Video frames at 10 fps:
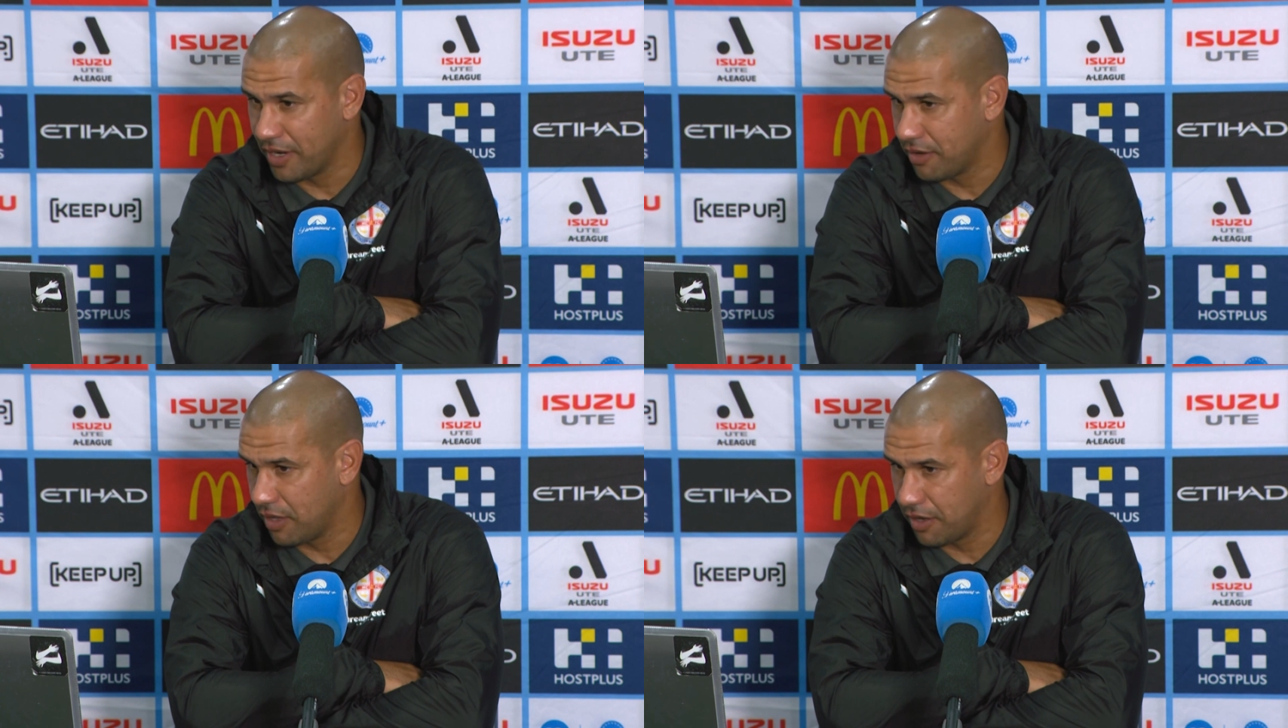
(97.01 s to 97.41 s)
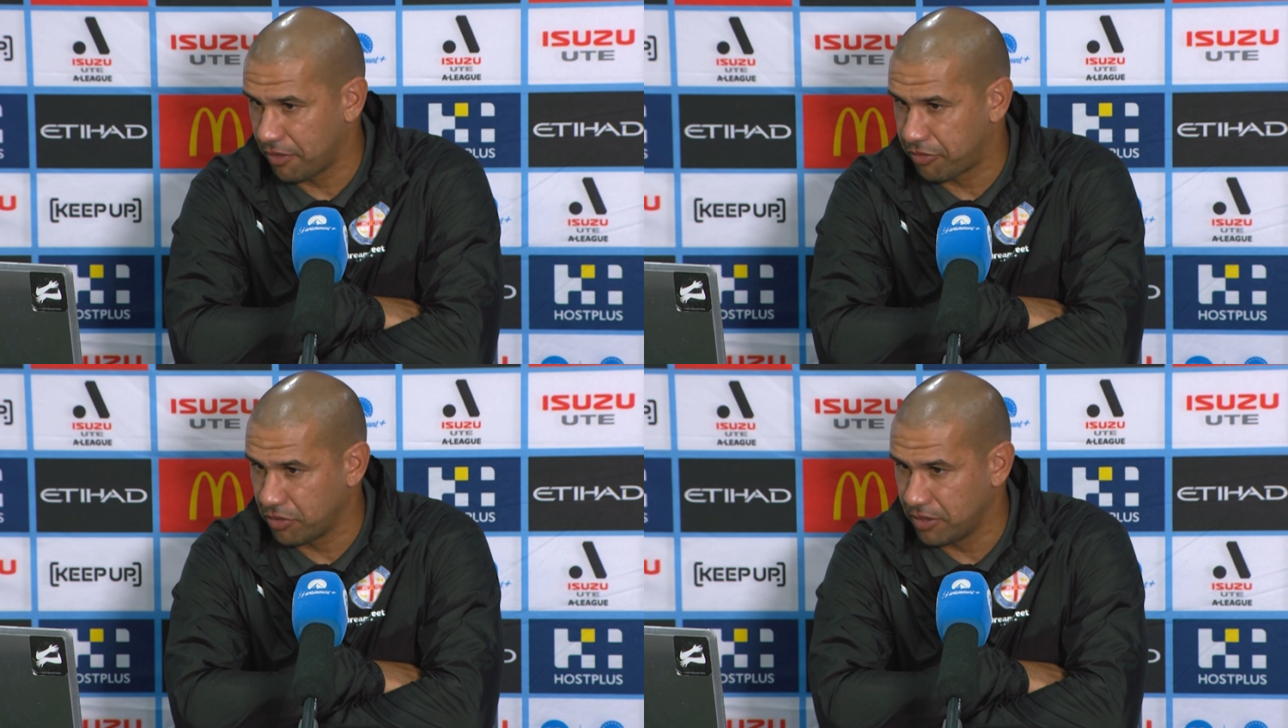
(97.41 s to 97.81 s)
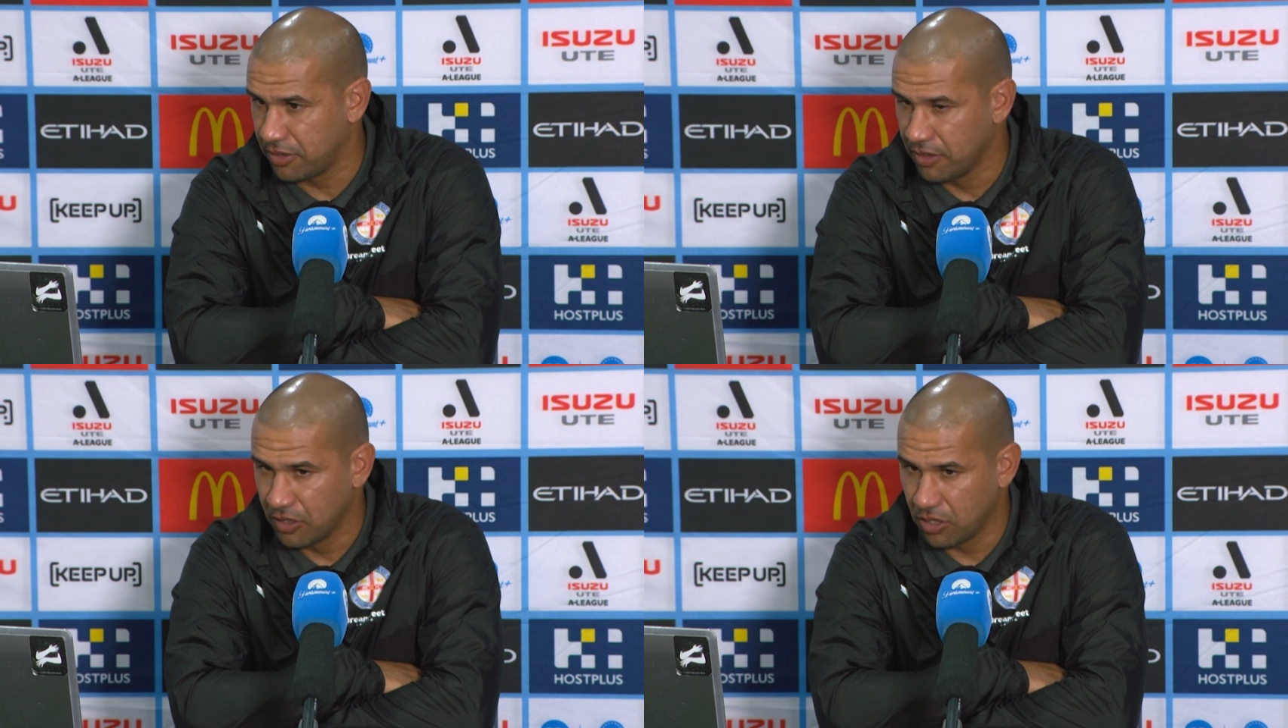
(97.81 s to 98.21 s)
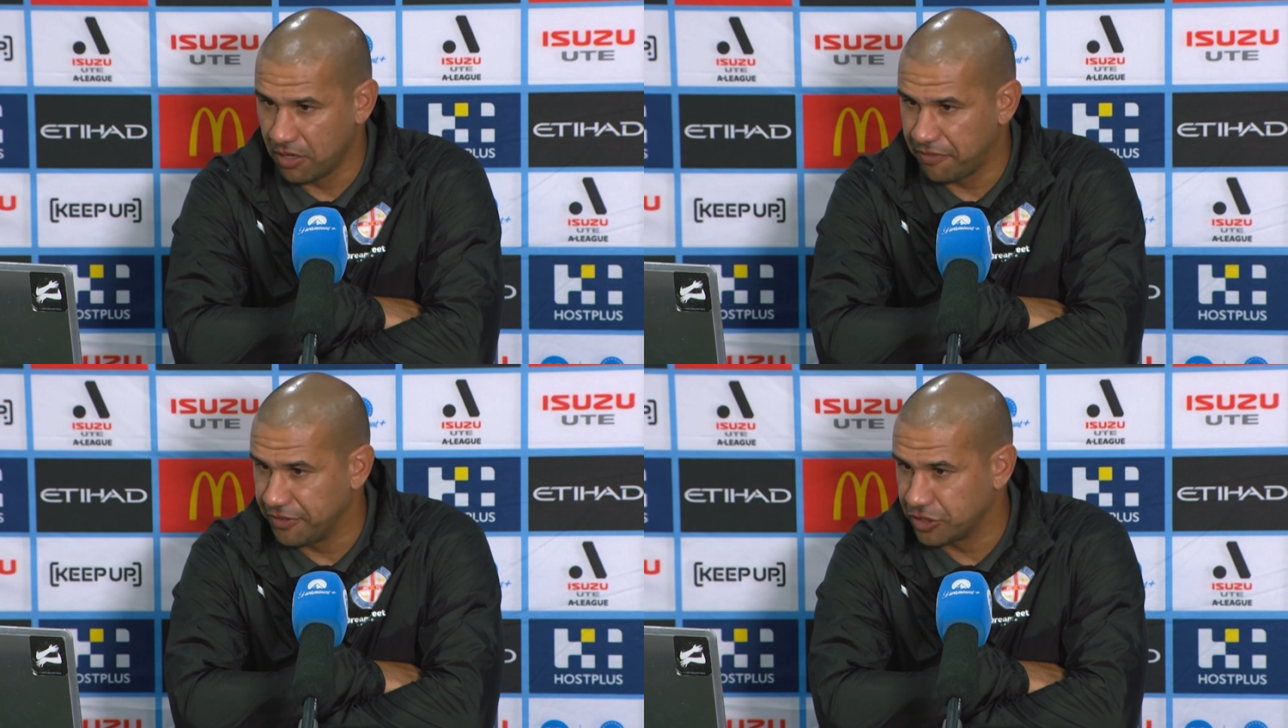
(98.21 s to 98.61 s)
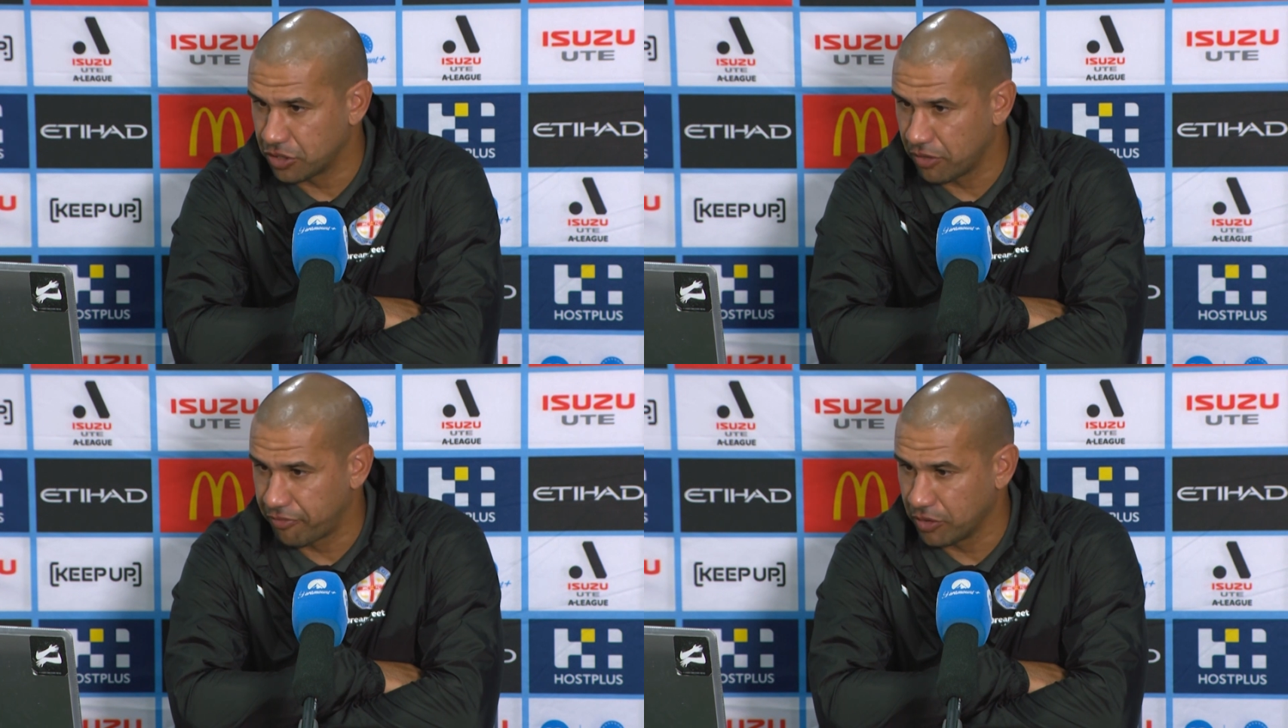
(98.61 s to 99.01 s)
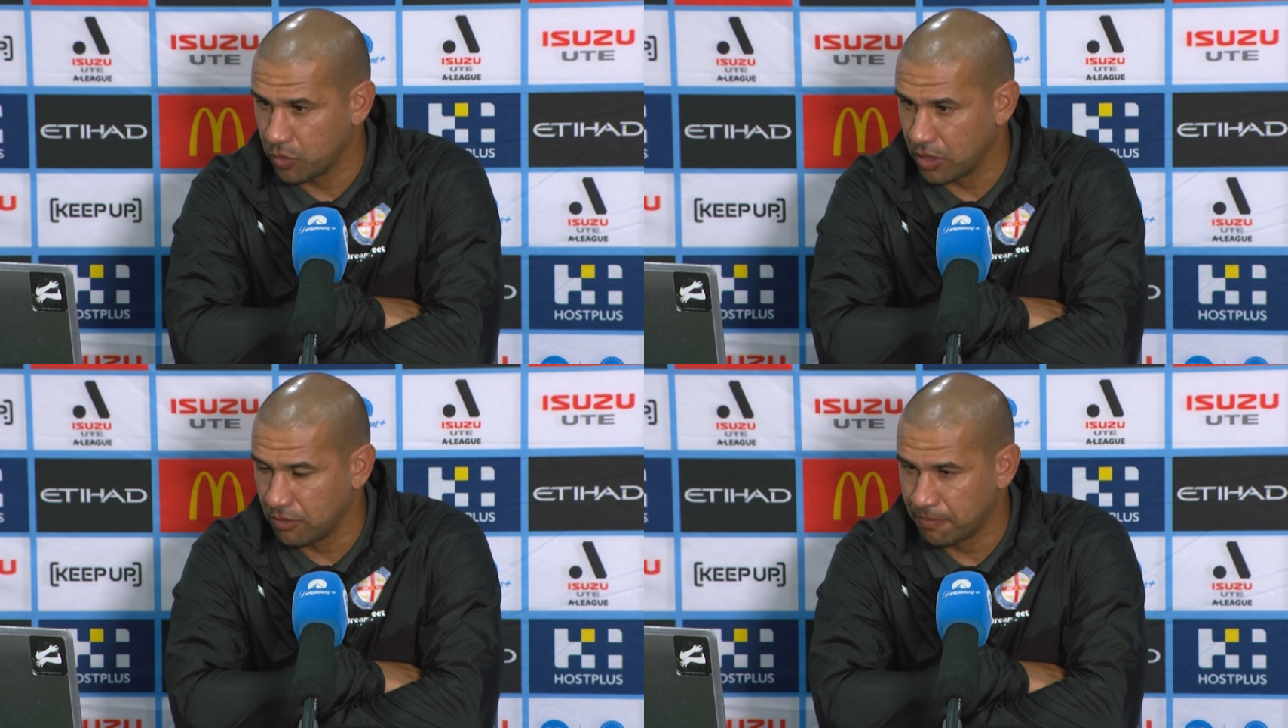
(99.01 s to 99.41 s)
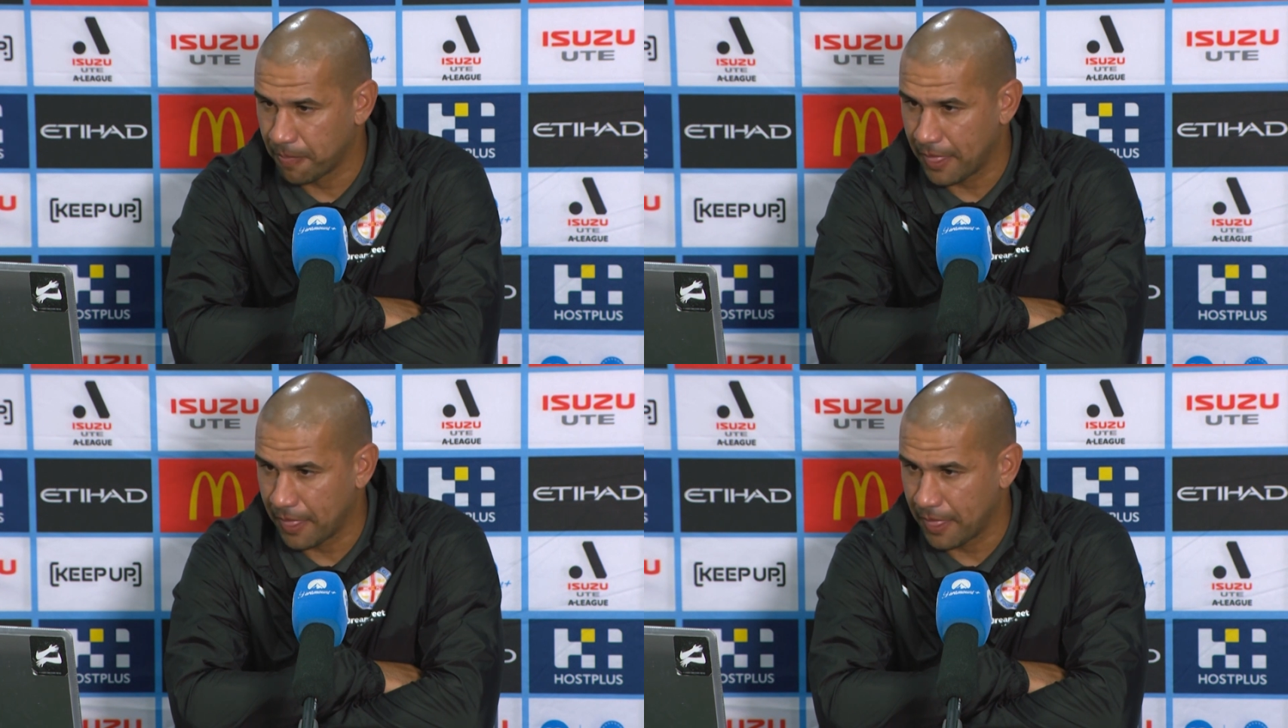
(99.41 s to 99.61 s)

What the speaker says: and I thought he finished it off really well.